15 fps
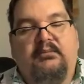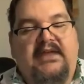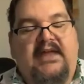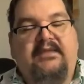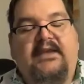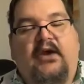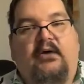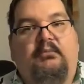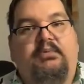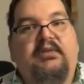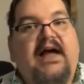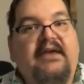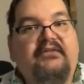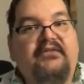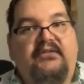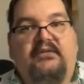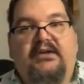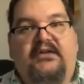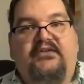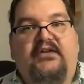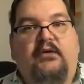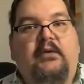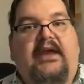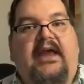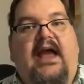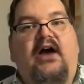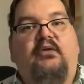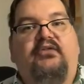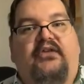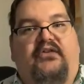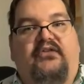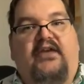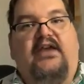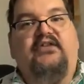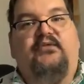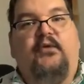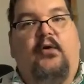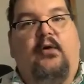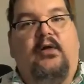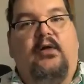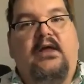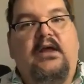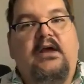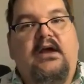in there. Plus, considering how successful